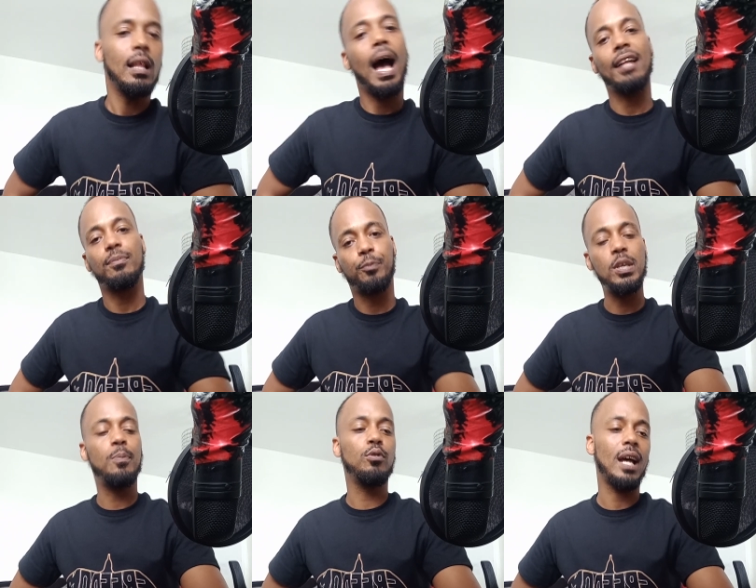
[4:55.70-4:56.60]
And
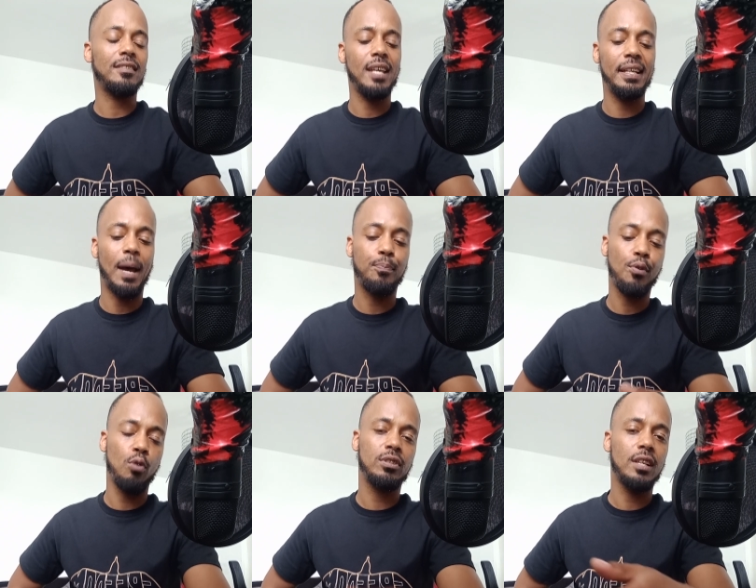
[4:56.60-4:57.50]
people that say that
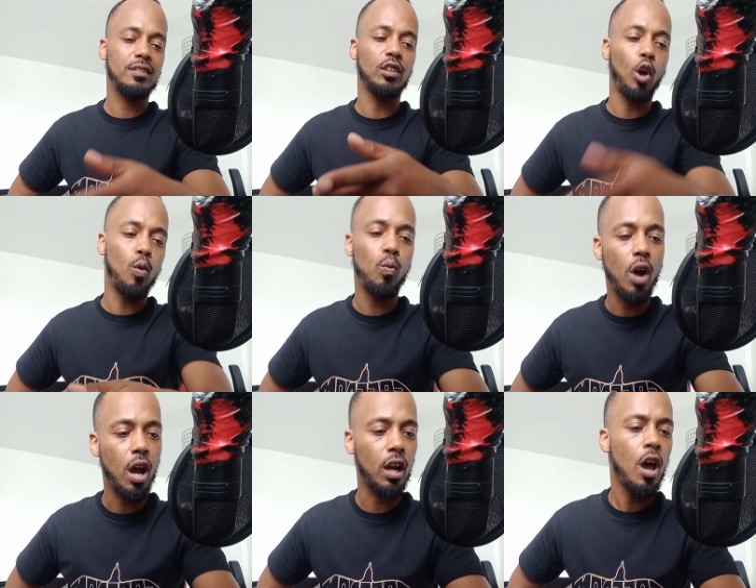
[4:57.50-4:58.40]
protesting don't
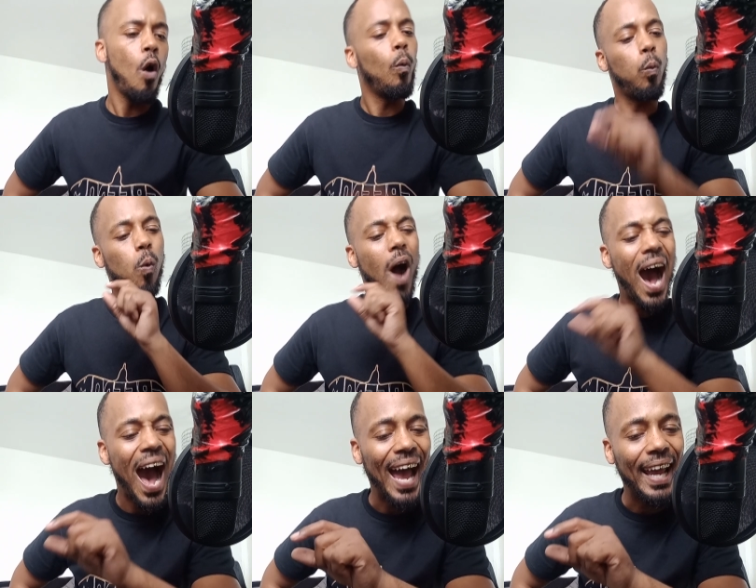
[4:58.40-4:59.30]
work.
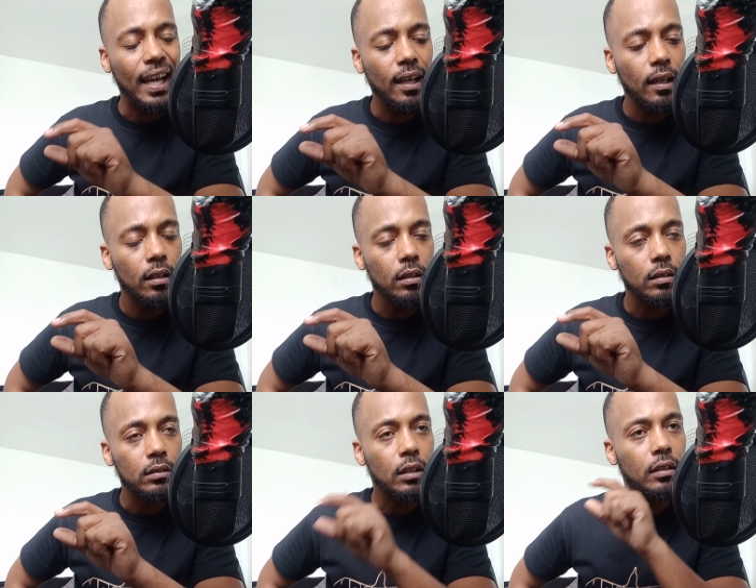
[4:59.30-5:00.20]
Why
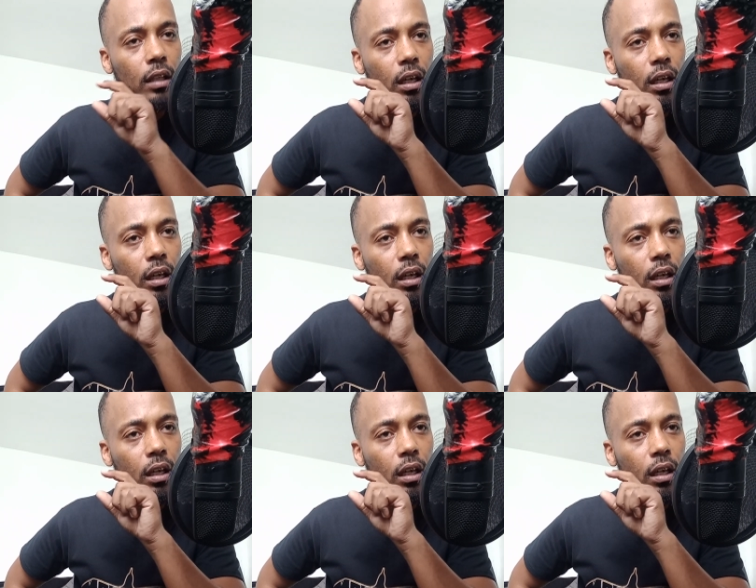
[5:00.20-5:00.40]
did the